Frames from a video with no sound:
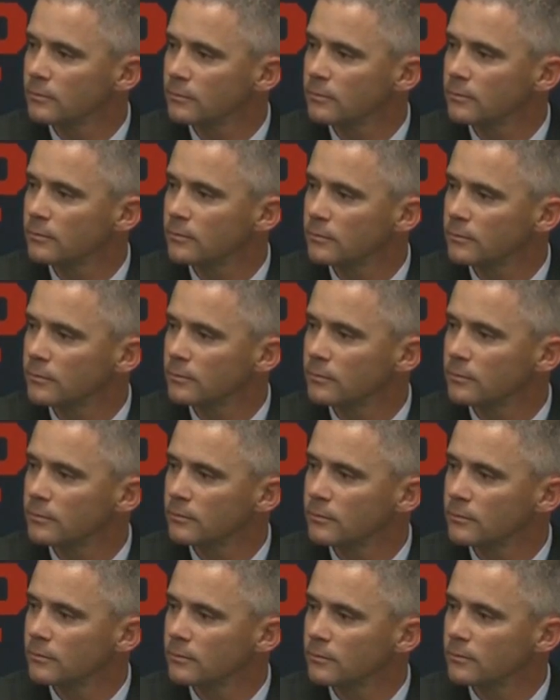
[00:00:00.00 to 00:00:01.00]
What do you think his
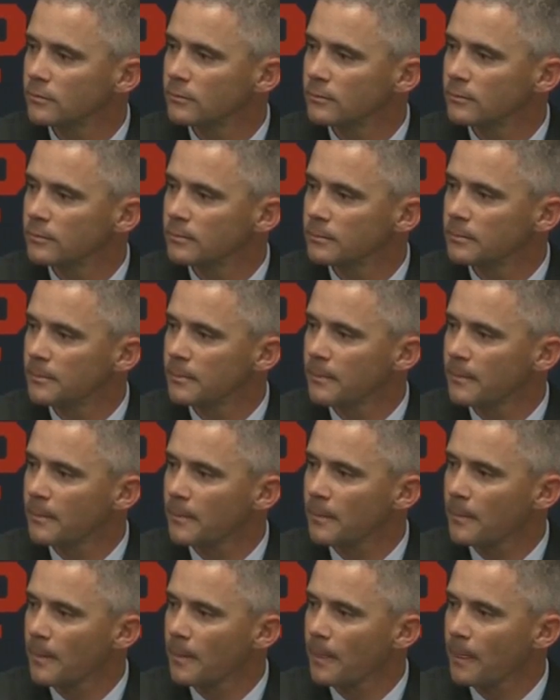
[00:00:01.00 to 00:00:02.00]
mindset is for this
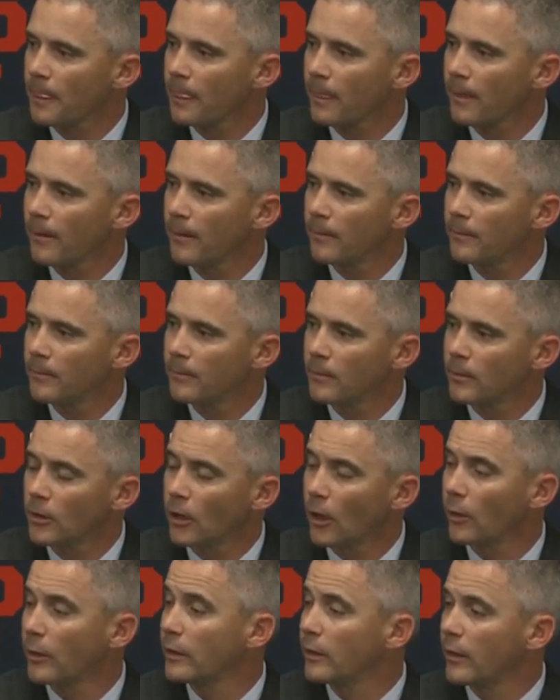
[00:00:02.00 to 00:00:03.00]
going into this? you
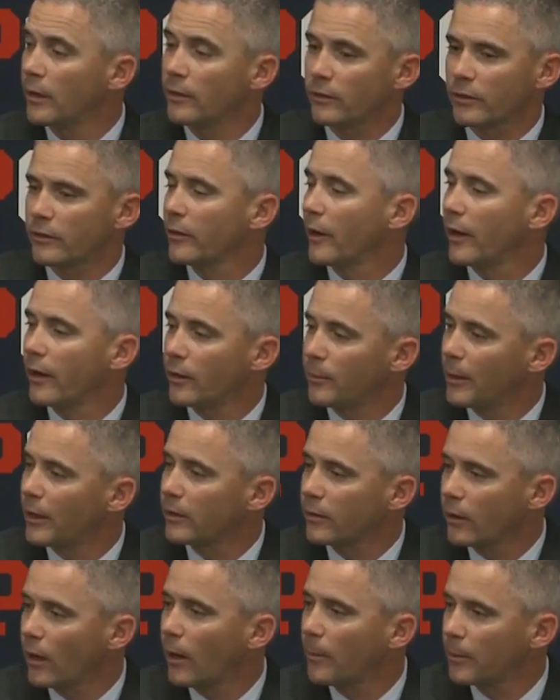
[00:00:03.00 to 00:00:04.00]
know, he, he's excited
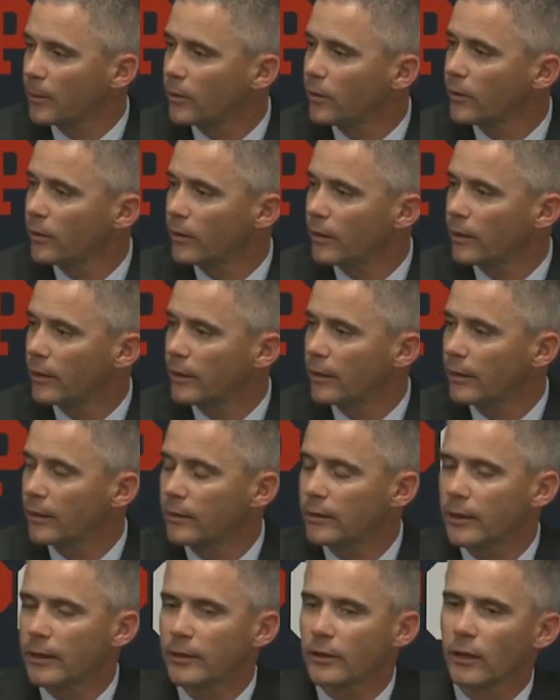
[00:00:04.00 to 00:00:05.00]
about the opportunity.
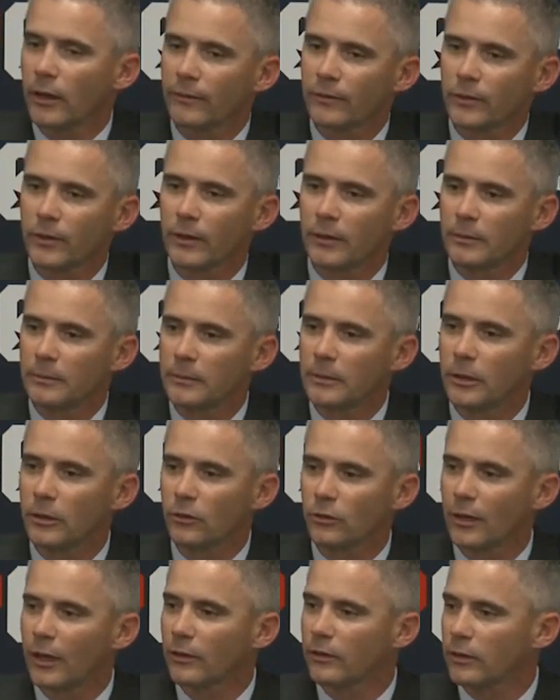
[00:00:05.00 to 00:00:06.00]
And, uh, you know, I've said, you know,
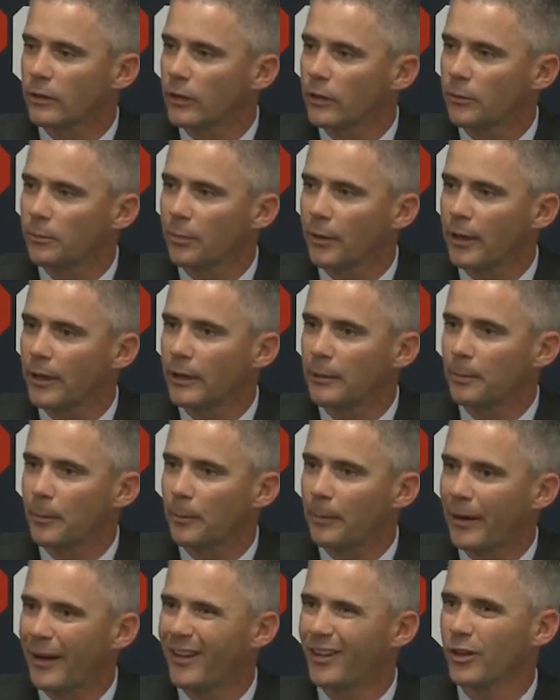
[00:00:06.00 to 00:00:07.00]
throughout the year, Brady
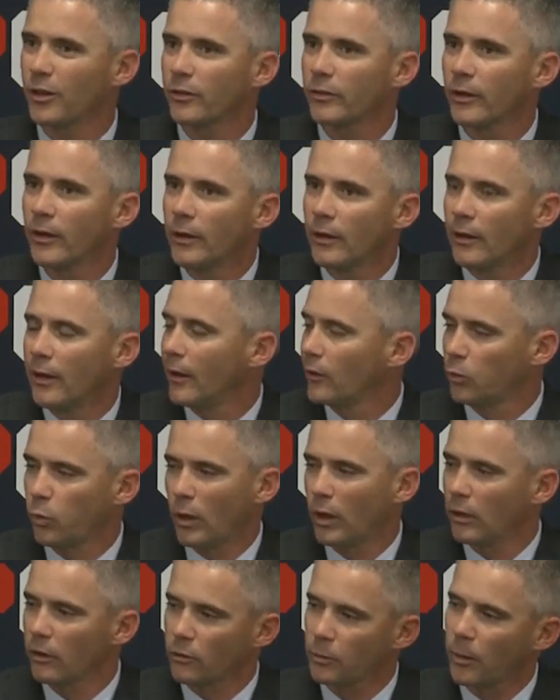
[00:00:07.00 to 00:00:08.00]
prepares as
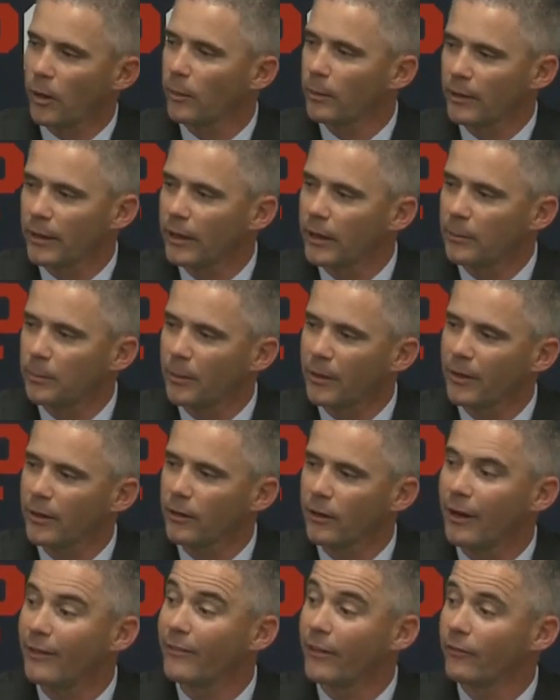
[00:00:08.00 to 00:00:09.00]
well as probably any
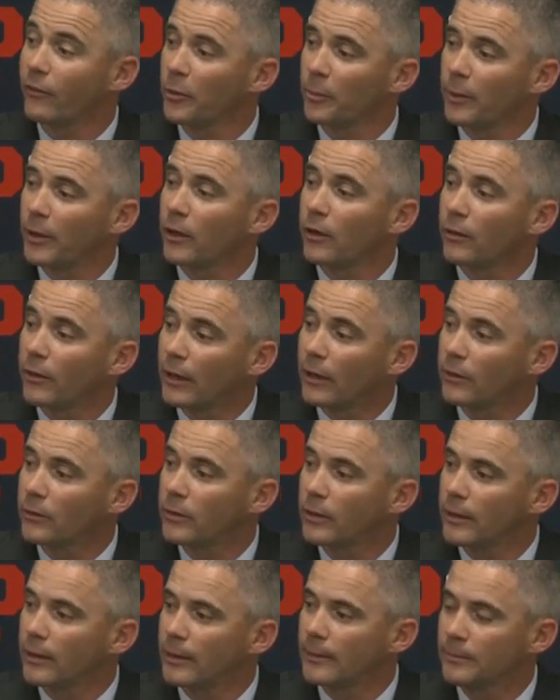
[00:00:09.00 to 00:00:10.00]
player I've ever been
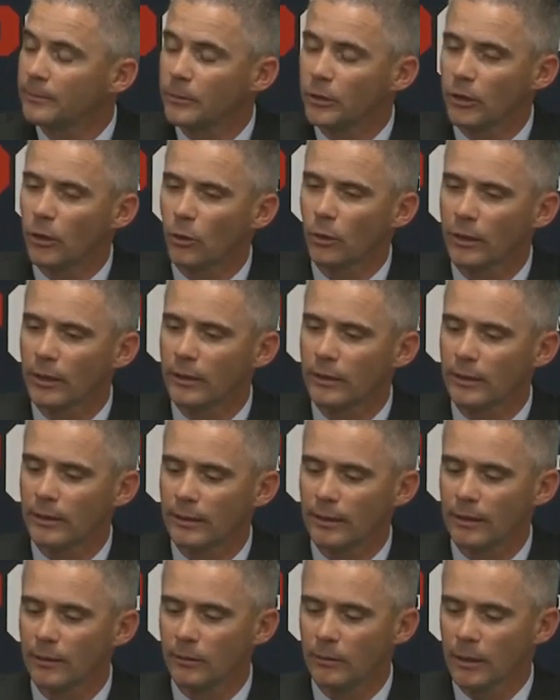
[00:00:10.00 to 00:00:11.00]
around. Uh, you know,
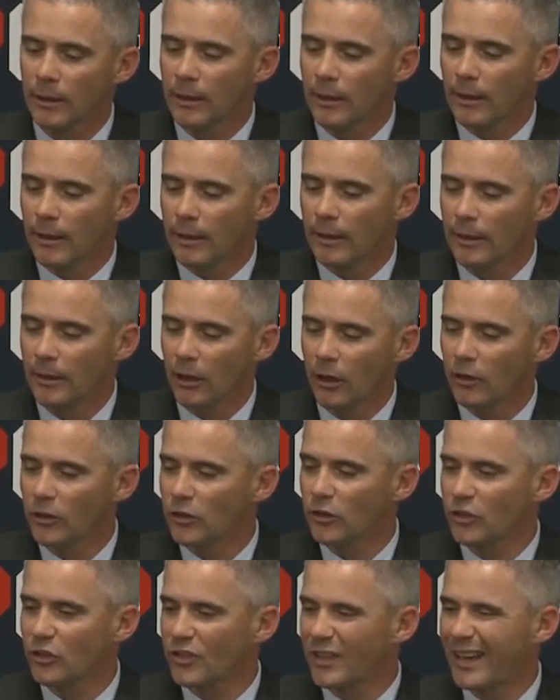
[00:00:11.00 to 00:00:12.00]
he, he,
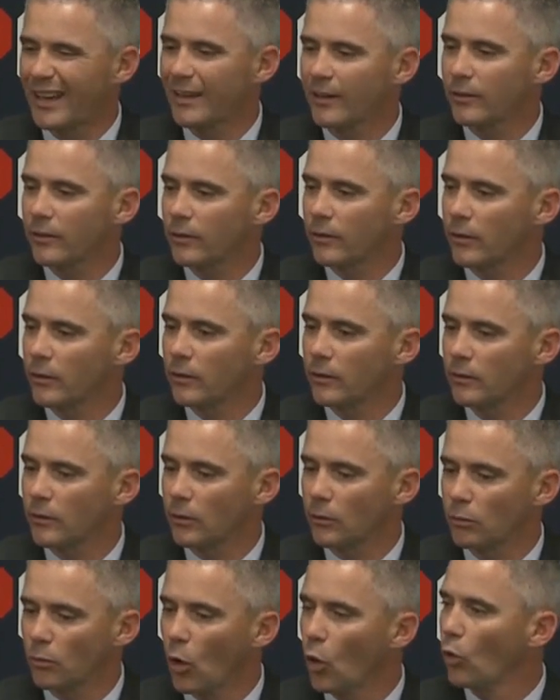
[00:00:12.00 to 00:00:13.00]
understands the,
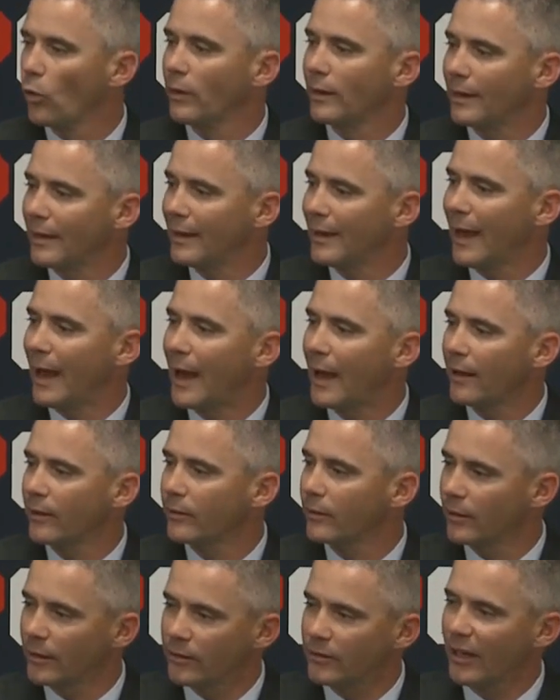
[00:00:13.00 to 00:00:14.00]
the role that he
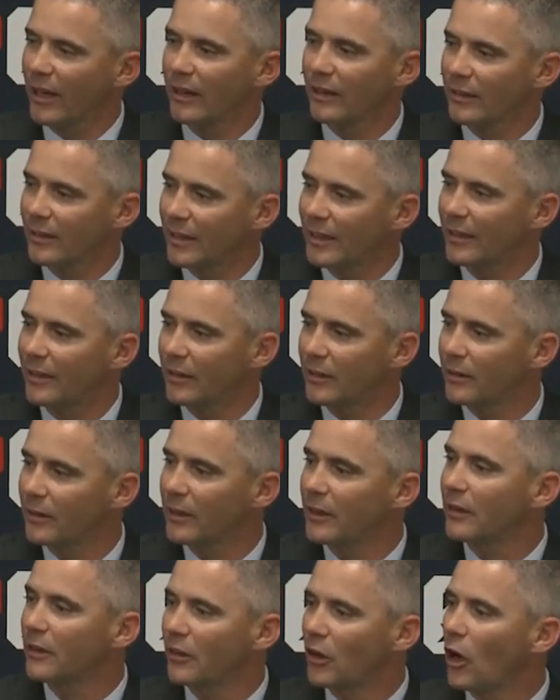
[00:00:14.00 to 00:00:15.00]
has, and he's got to lead,
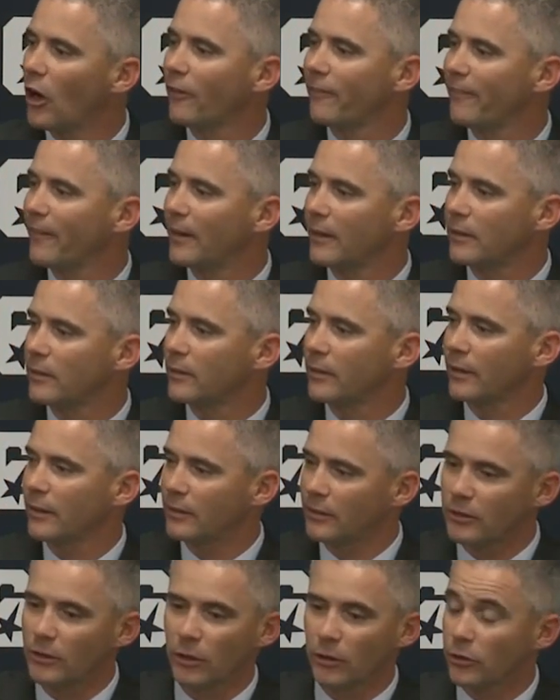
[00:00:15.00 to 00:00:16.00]
lead an offense
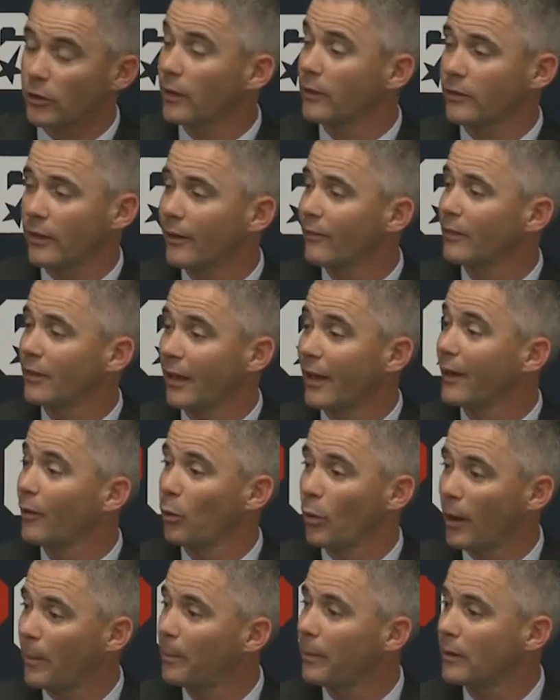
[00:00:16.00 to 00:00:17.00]
that you know, does have a lot of
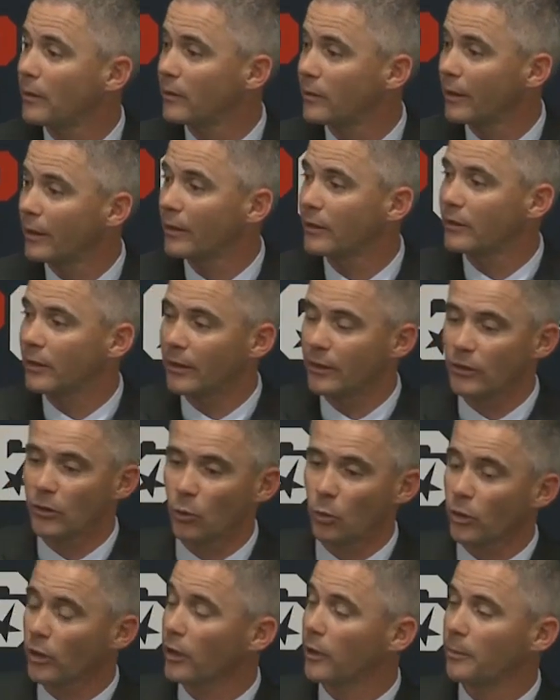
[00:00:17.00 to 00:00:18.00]
weapons. And, uh, you
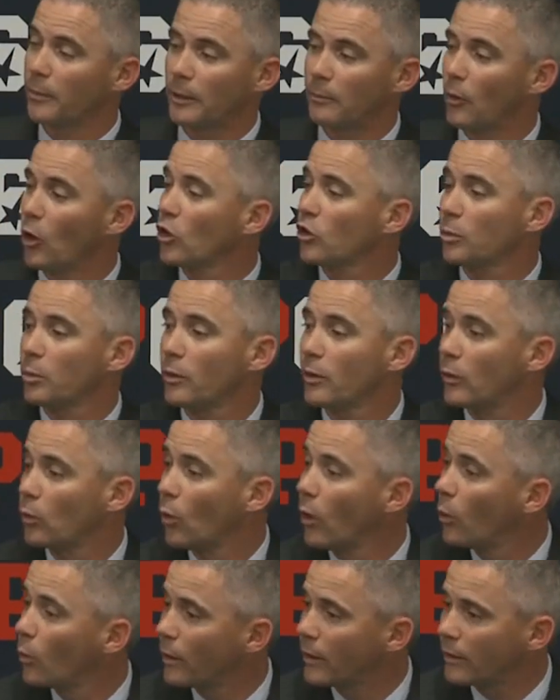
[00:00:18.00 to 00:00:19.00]
know, we're going to be multiple in
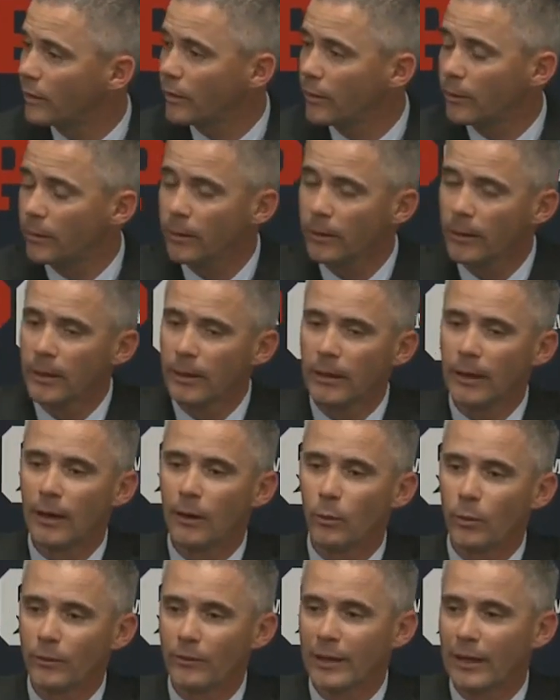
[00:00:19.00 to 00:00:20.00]
what we do.
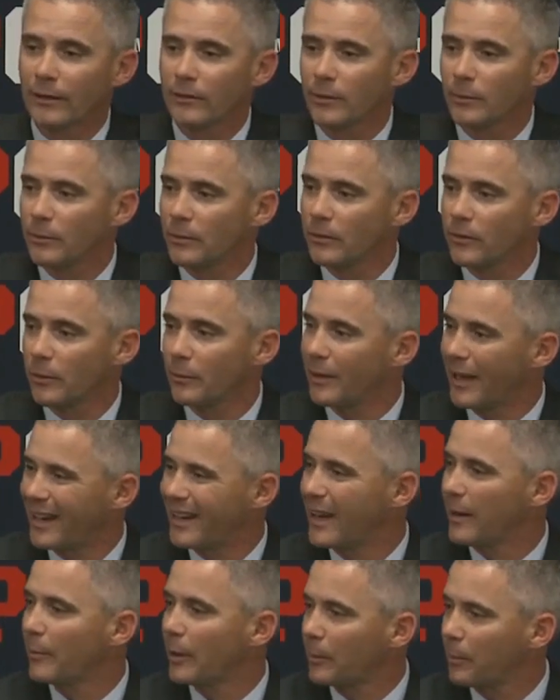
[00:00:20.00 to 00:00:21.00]
Uh, we've got some, some
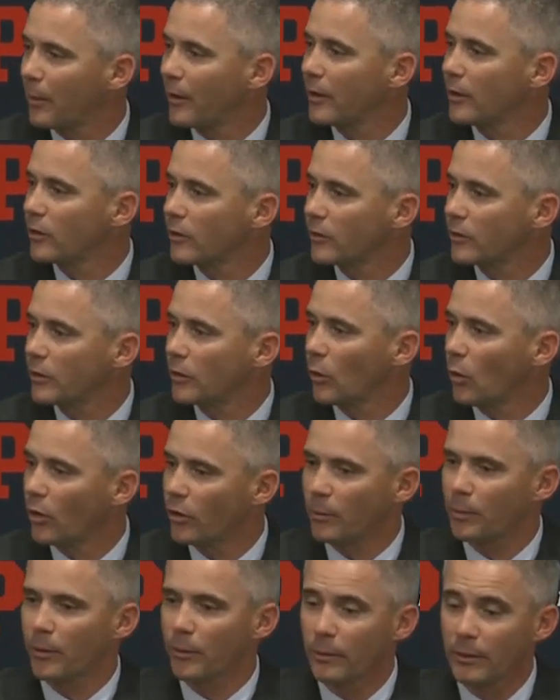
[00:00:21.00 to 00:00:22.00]
dynamic players, you know,
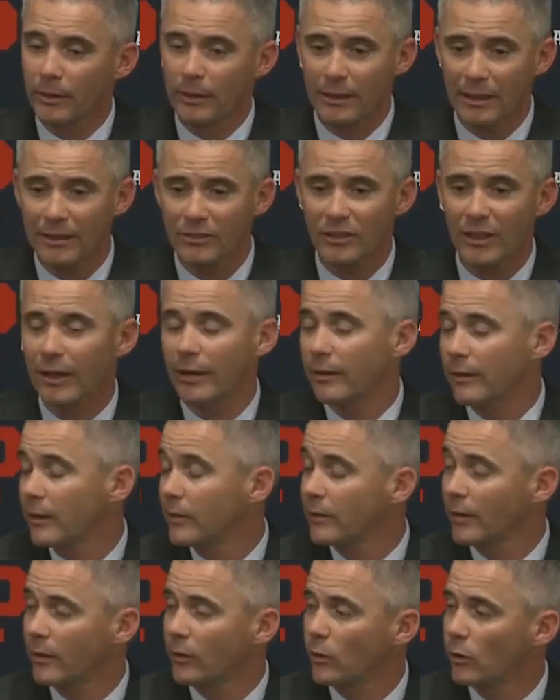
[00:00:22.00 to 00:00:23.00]
on the perimeter, and he's got to,
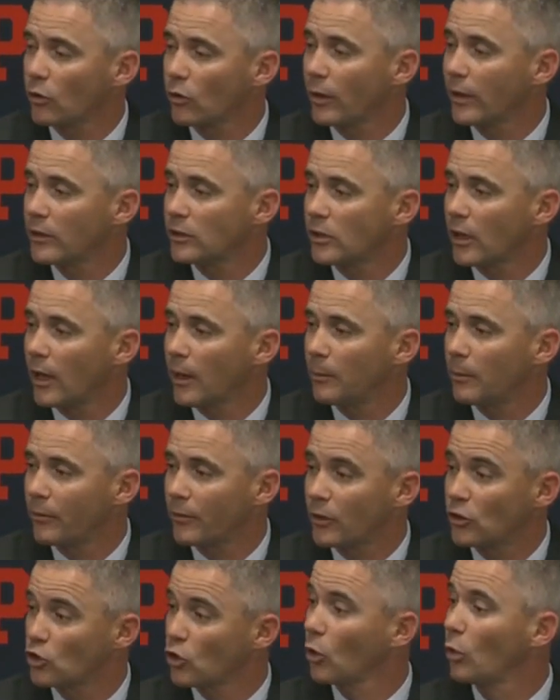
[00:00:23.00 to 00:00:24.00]
he's got to do a great job
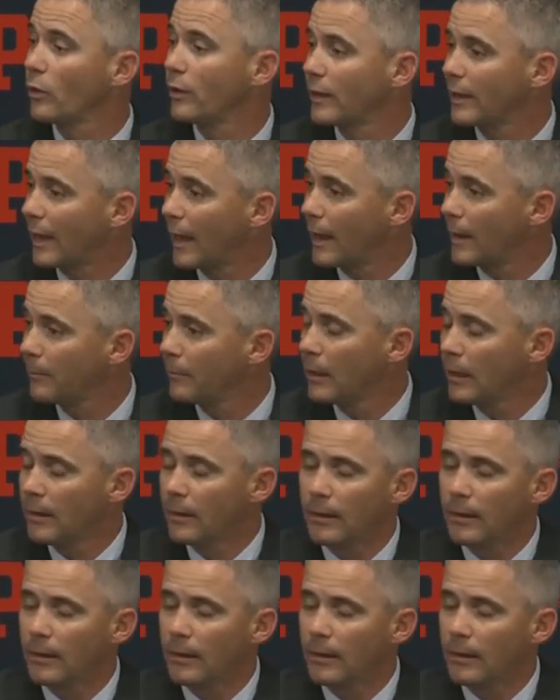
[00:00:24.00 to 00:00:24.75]
of controlling the game.